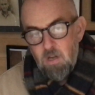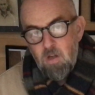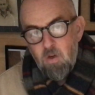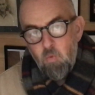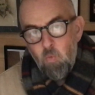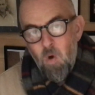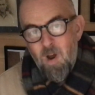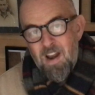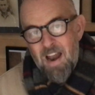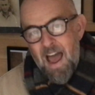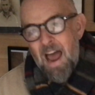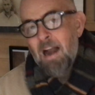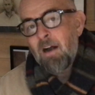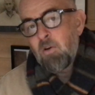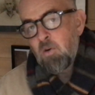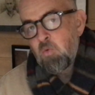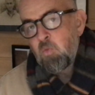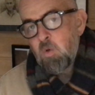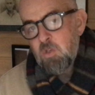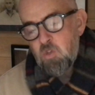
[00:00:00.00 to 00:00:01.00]
When
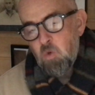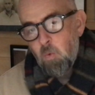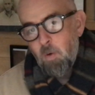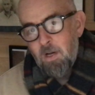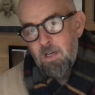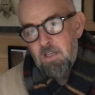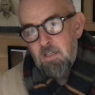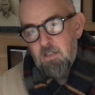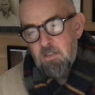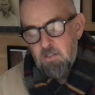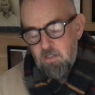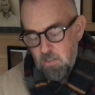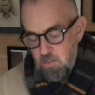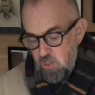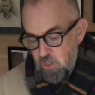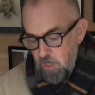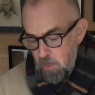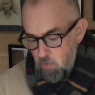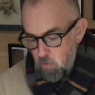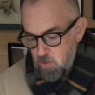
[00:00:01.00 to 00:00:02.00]
Aaron was away, so
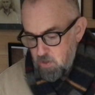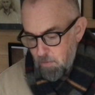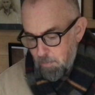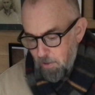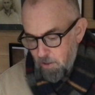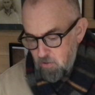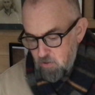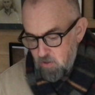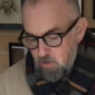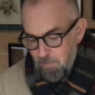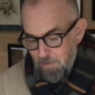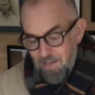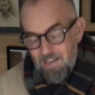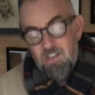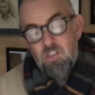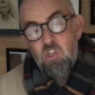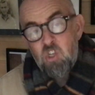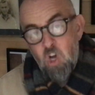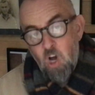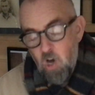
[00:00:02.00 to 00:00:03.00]
she was supposed to be in
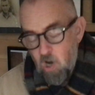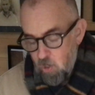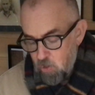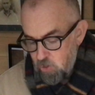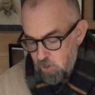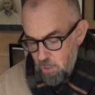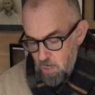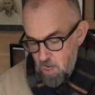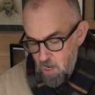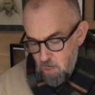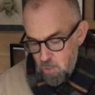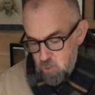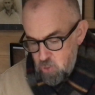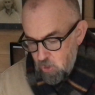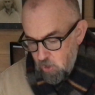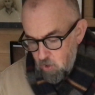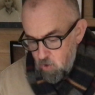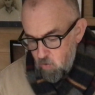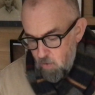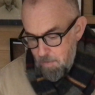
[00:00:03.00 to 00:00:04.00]
charge, and she
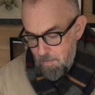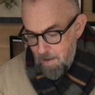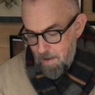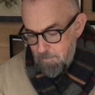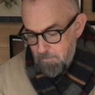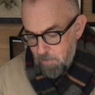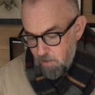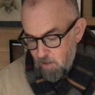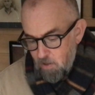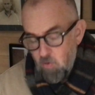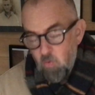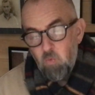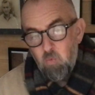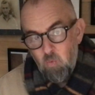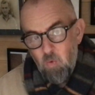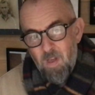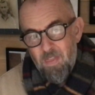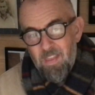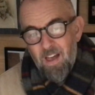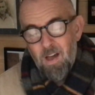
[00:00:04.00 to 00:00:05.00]
couldn't remember
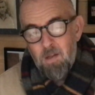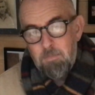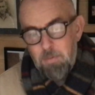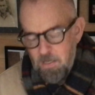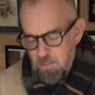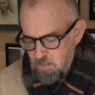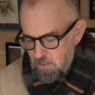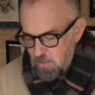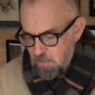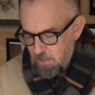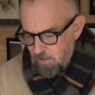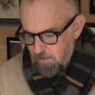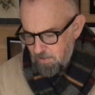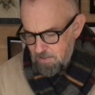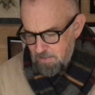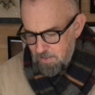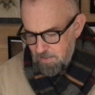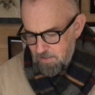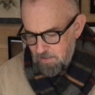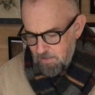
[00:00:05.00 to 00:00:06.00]
when that had been
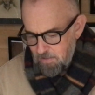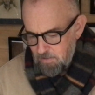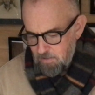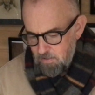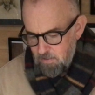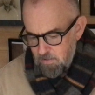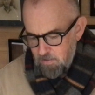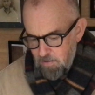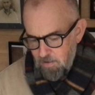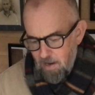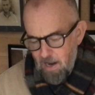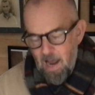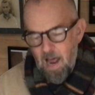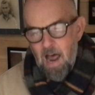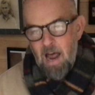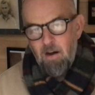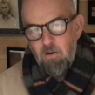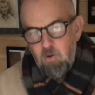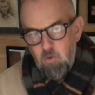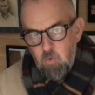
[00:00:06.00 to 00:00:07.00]
decided.
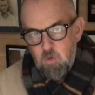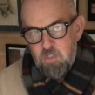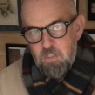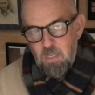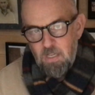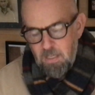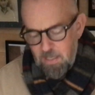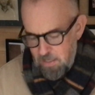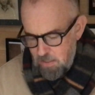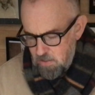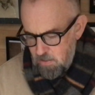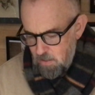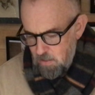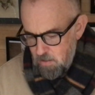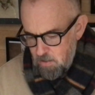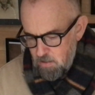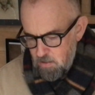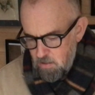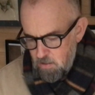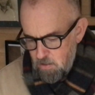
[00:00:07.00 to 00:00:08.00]
Aaron was the leader,
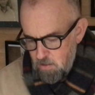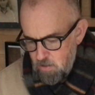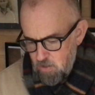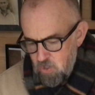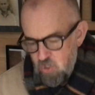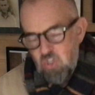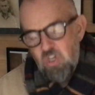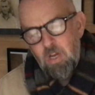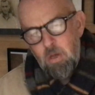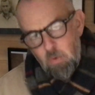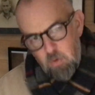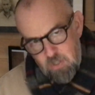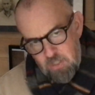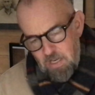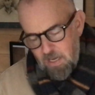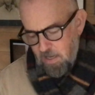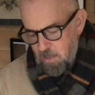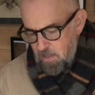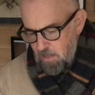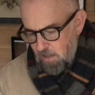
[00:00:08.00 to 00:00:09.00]
she was
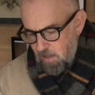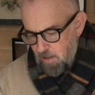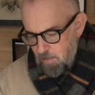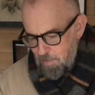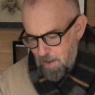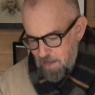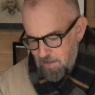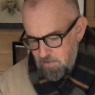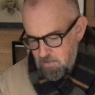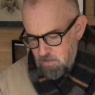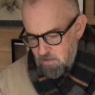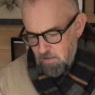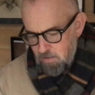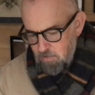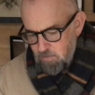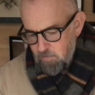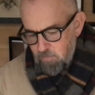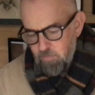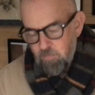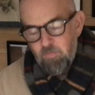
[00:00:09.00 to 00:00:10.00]
second in command.
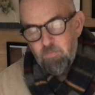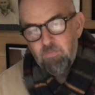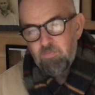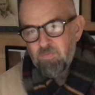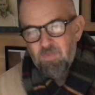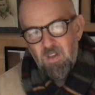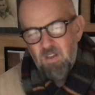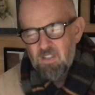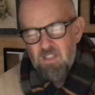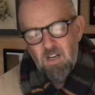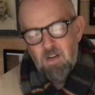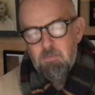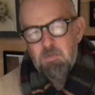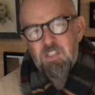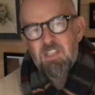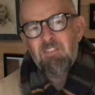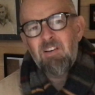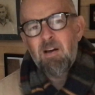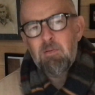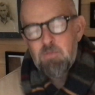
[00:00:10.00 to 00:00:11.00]
I don't know, it must
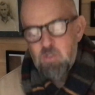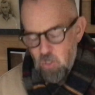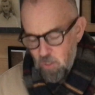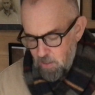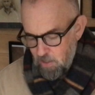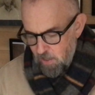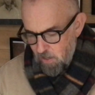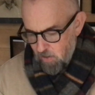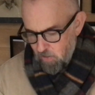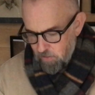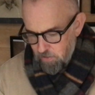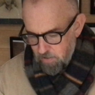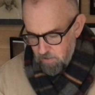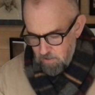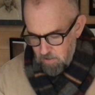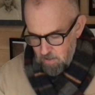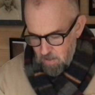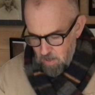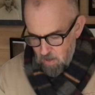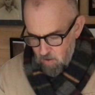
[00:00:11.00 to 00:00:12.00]
have happened early on,
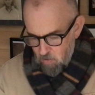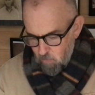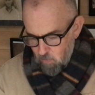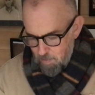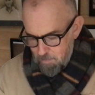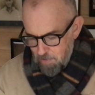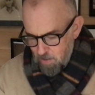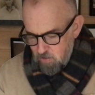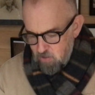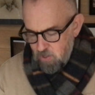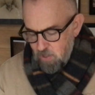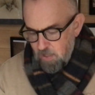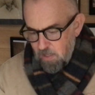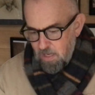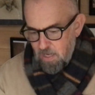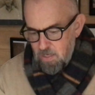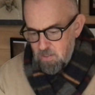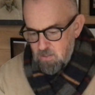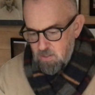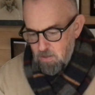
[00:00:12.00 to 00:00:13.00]
when most of the
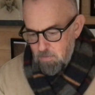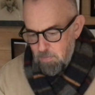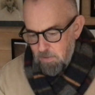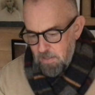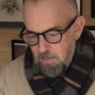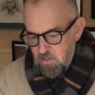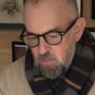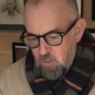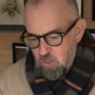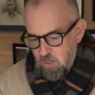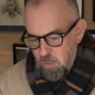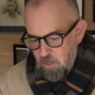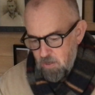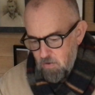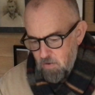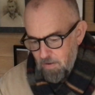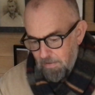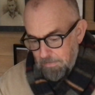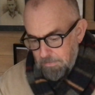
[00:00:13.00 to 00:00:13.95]
kids had been too